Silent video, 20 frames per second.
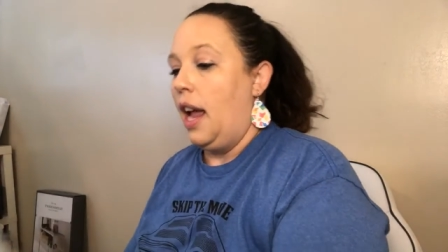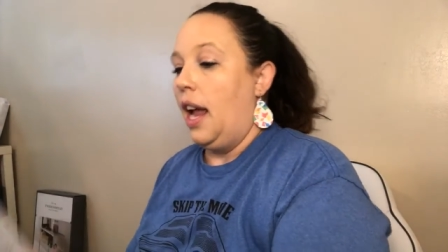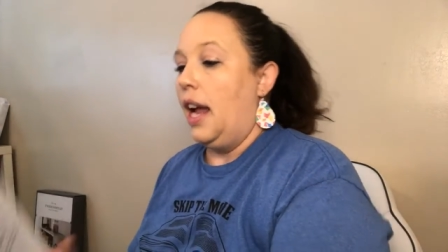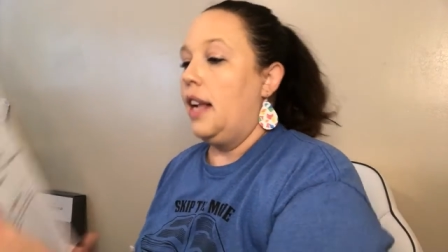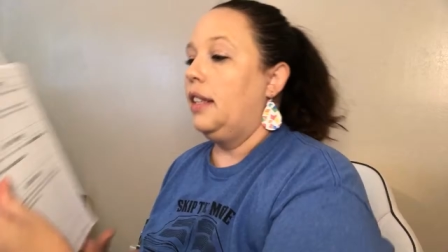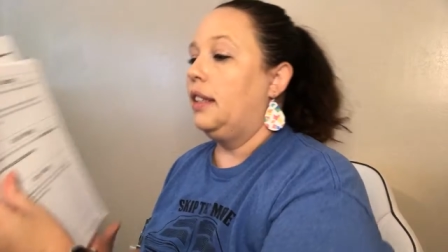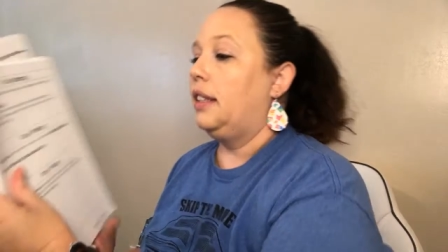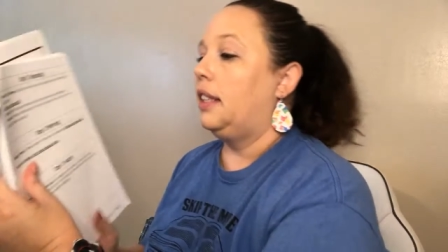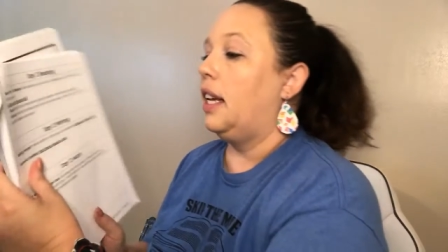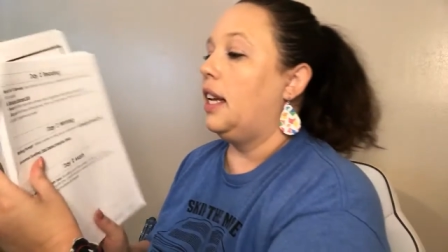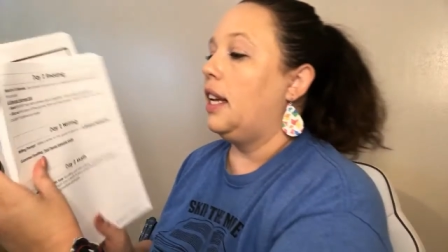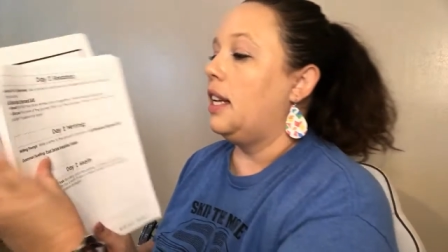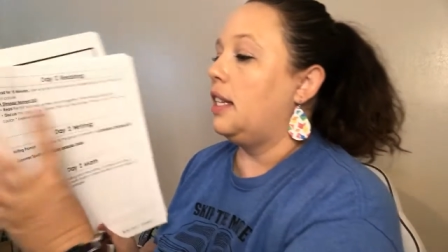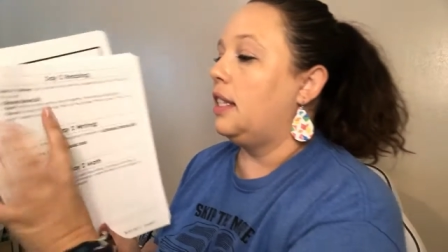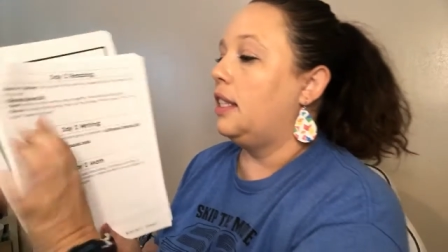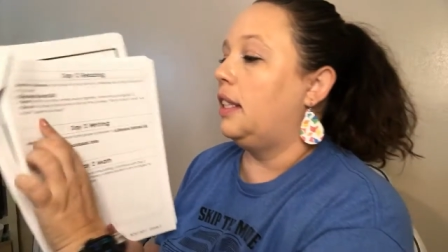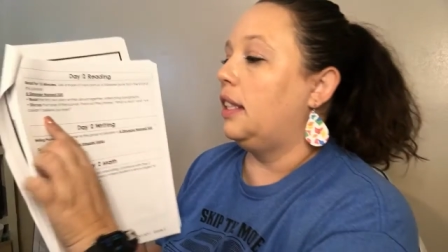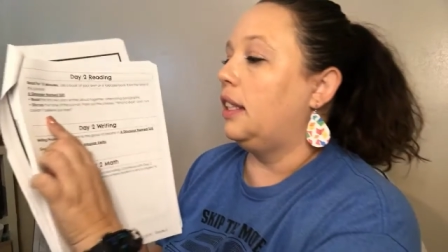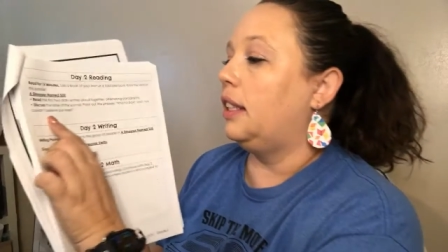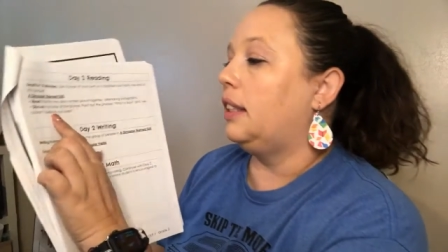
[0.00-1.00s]
It
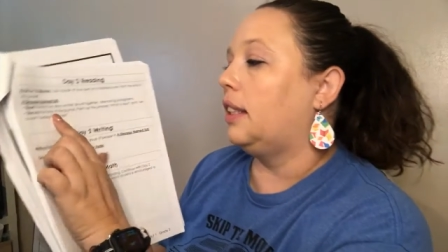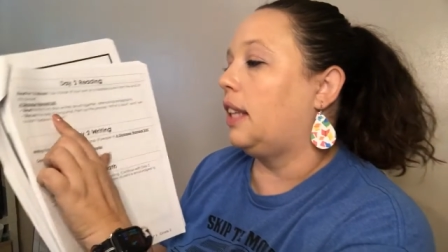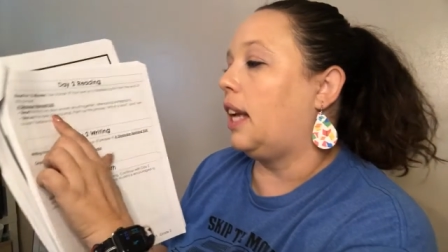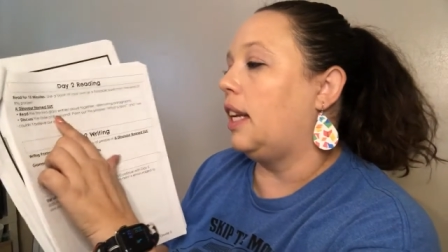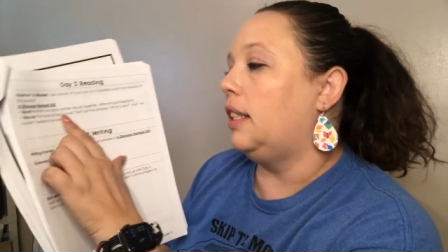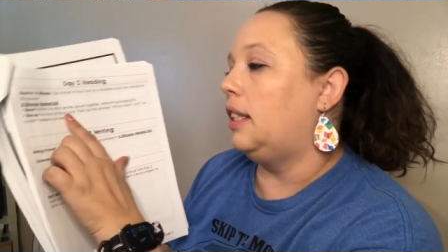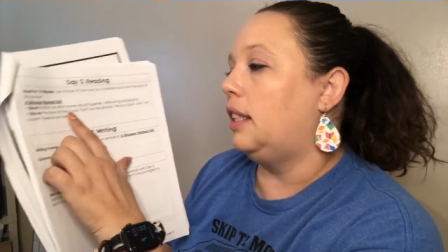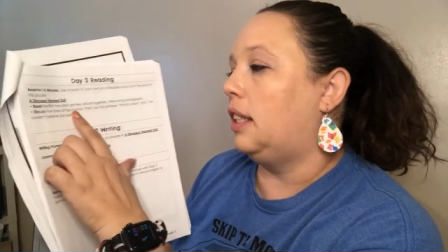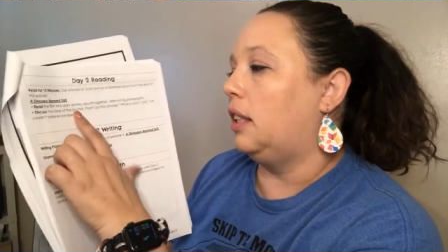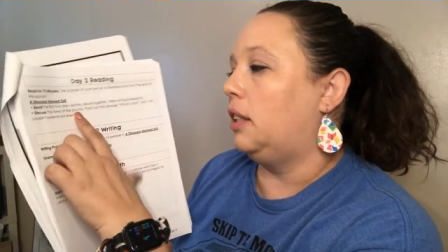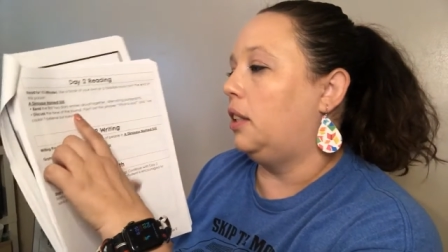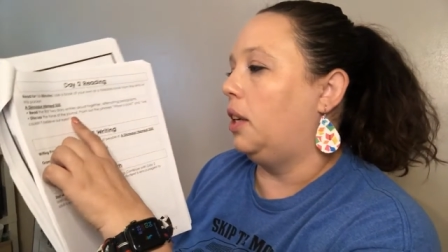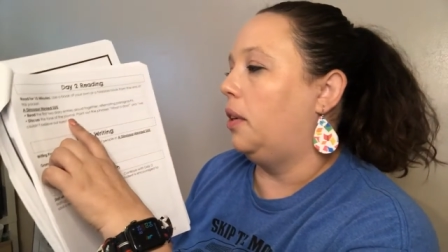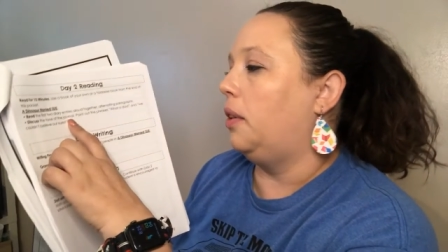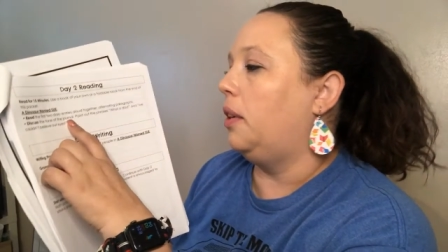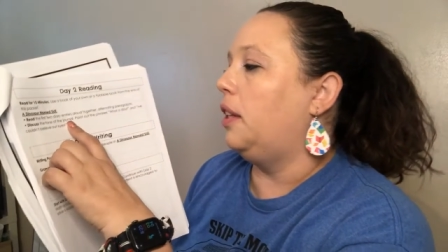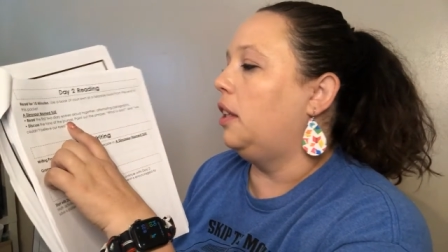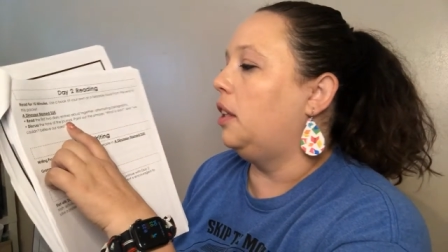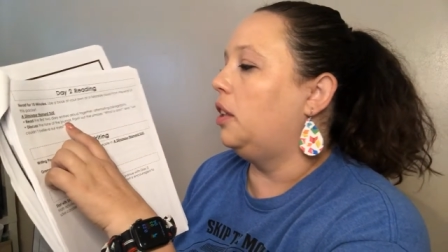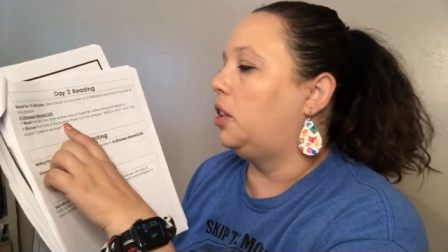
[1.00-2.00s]
says, discuss the
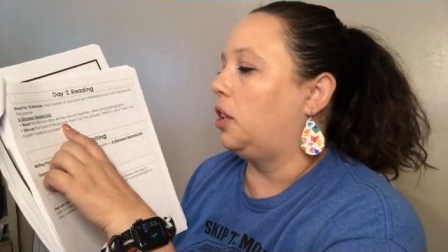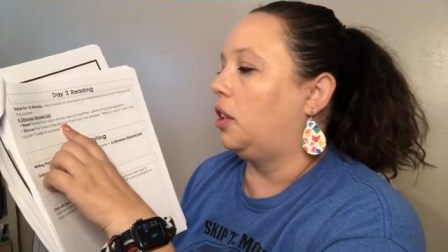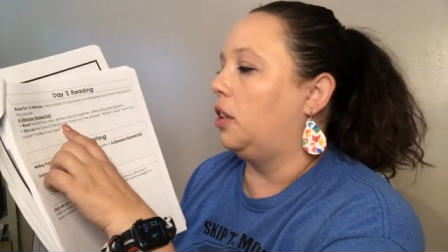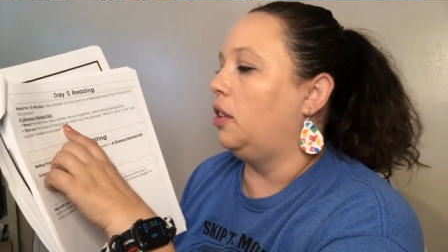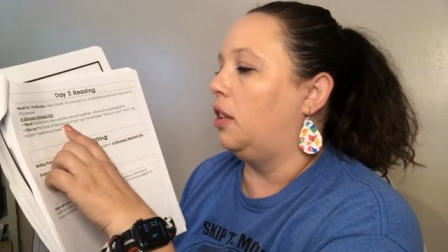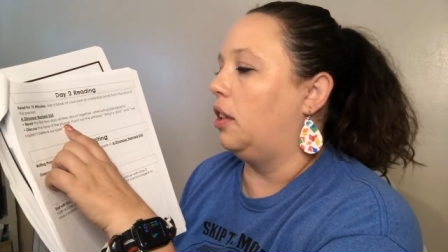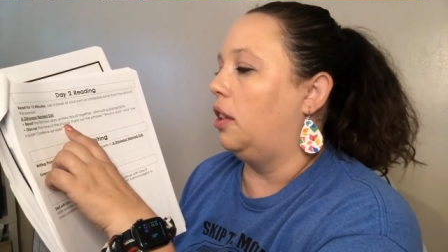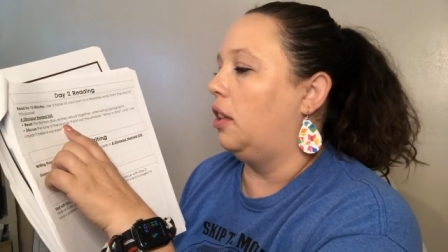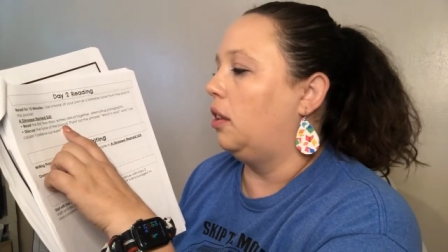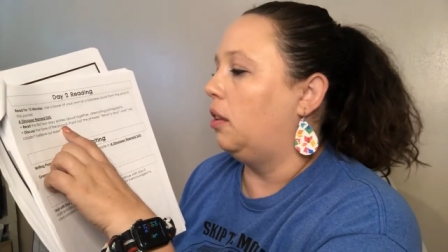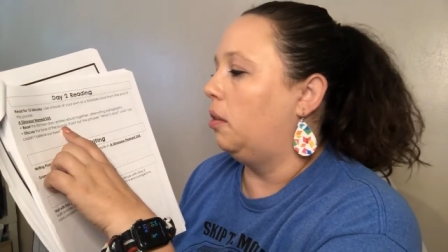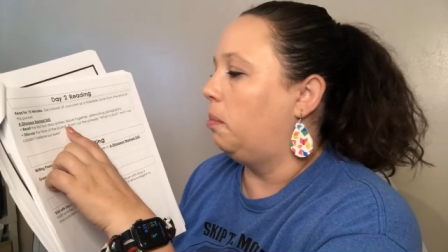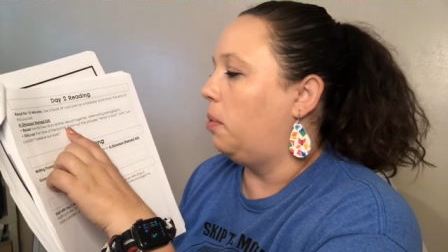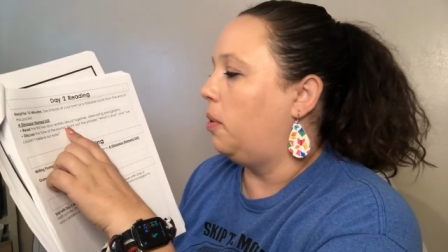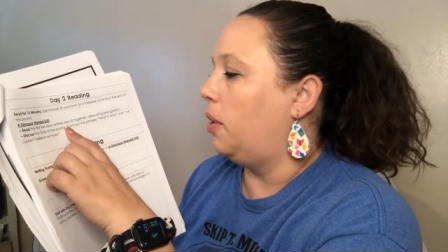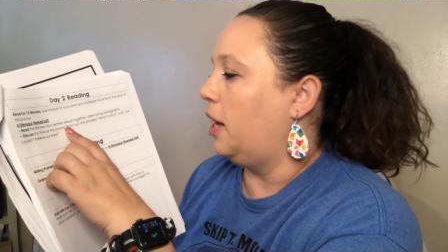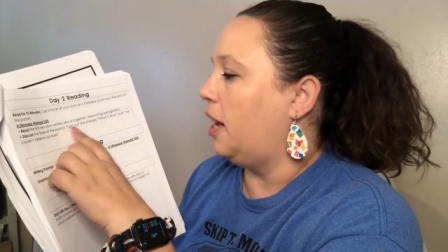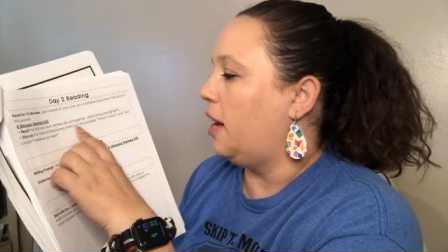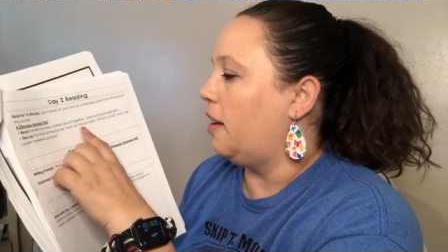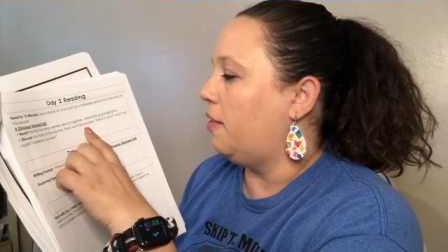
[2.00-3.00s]
tone of the journal
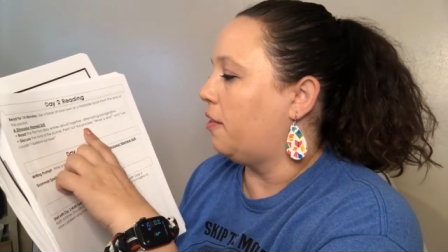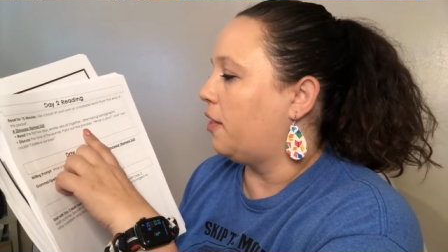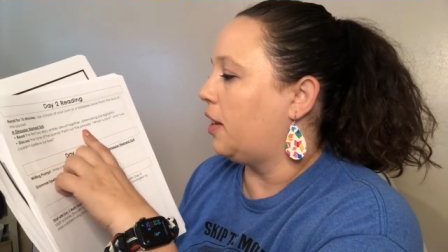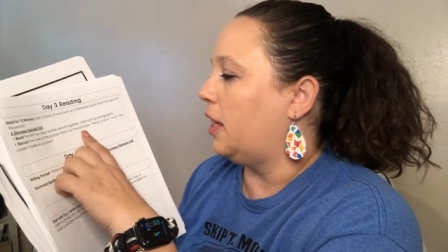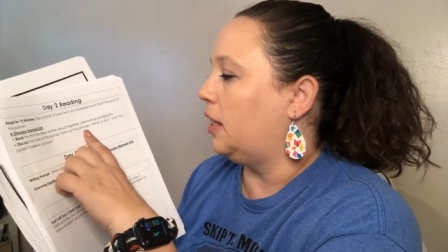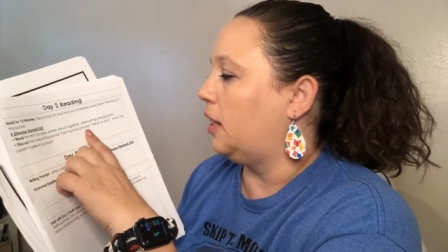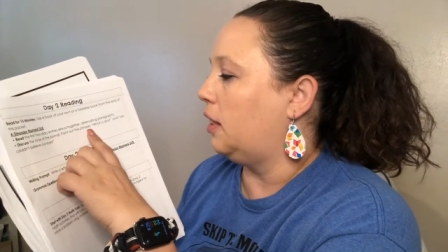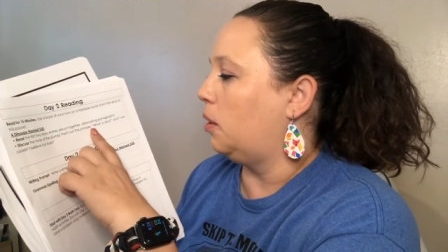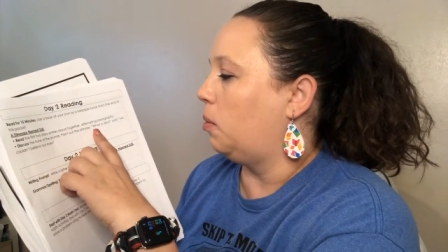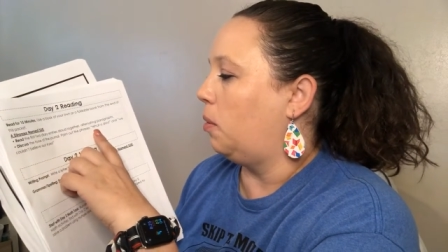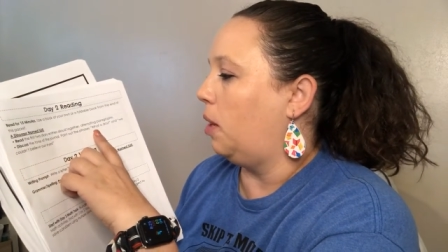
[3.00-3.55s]
point out phrases,